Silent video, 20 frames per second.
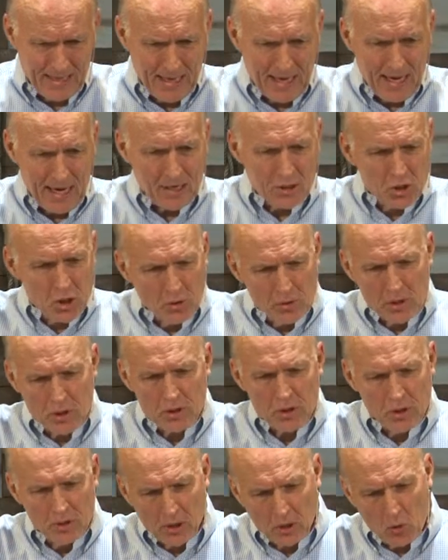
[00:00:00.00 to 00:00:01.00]
And so
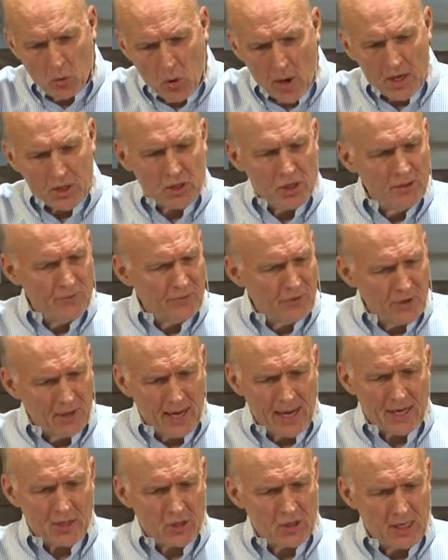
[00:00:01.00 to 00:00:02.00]
the question for
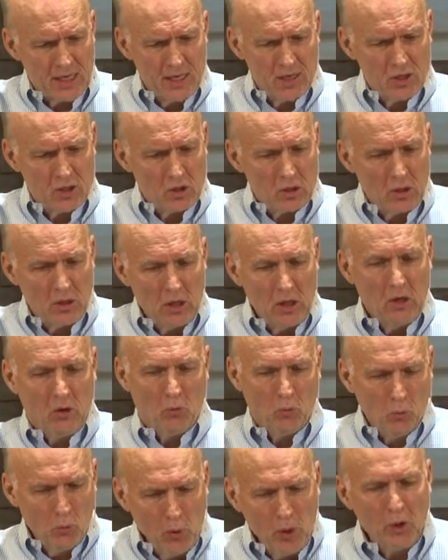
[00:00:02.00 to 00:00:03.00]
us is,
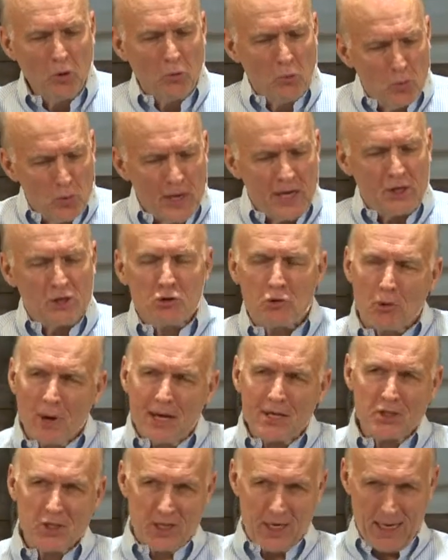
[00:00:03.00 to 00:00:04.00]
will we
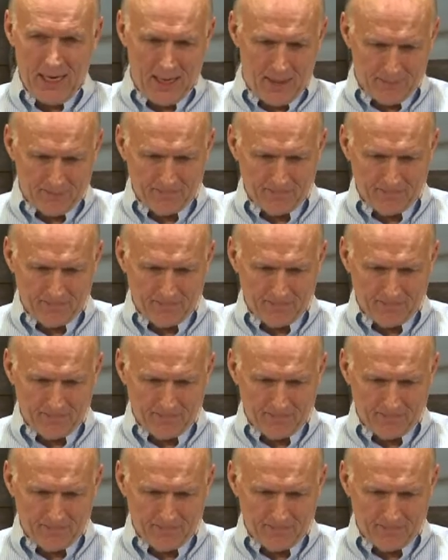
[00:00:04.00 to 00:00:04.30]
trust him